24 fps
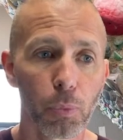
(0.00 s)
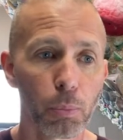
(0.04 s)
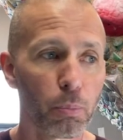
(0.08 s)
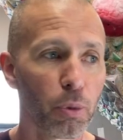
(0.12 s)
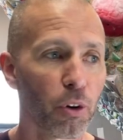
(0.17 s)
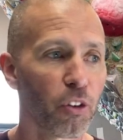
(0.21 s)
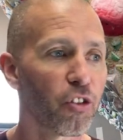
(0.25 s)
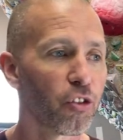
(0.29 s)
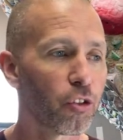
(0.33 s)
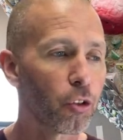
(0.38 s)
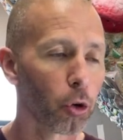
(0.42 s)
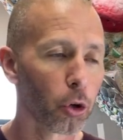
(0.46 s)

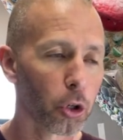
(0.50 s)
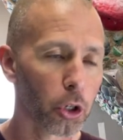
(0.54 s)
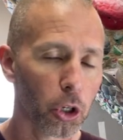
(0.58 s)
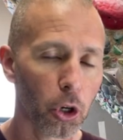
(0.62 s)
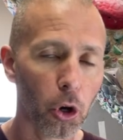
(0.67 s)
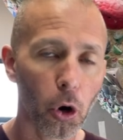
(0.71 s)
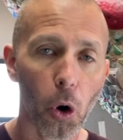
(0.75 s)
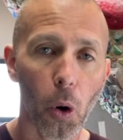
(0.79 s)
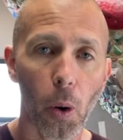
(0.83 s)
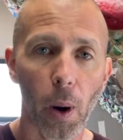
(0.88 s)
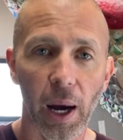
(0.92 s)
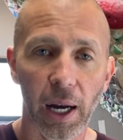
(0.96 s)
before you
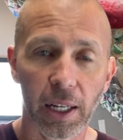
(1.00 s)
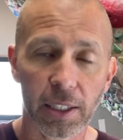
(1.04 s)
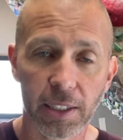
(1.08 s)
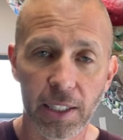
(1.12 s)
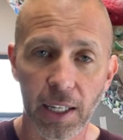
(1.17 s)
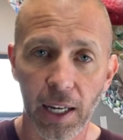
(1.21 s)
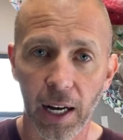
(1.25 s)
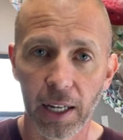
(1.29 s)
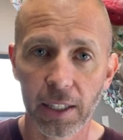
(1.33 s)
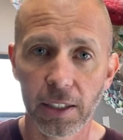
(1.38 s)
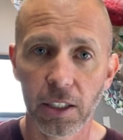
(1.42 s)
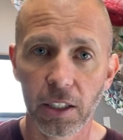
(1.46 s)
go
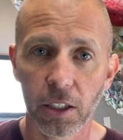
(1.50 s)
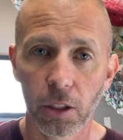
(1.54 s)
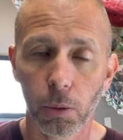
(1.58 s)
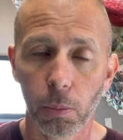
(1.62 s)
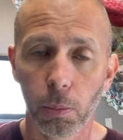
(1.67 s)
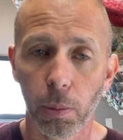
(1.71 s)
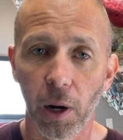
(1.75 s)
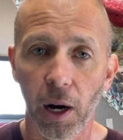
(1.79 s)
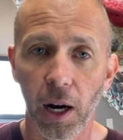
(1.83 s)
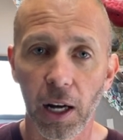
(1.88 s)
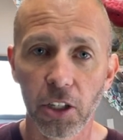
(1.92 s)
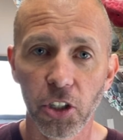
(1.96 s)
outside to your
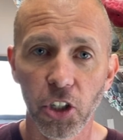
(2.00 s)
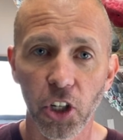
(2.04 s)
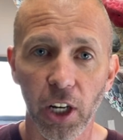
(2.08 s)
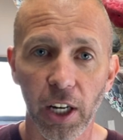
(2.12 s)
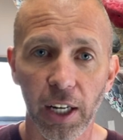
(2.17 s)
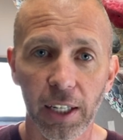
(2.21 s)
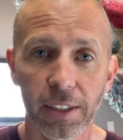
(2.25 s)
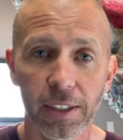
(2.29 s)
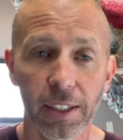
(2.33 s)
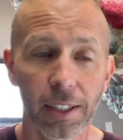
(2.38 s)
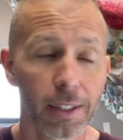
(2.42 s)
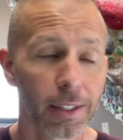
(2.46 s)

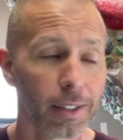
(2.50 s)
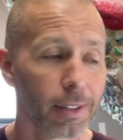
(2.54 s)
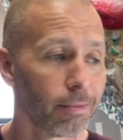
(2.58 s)
project.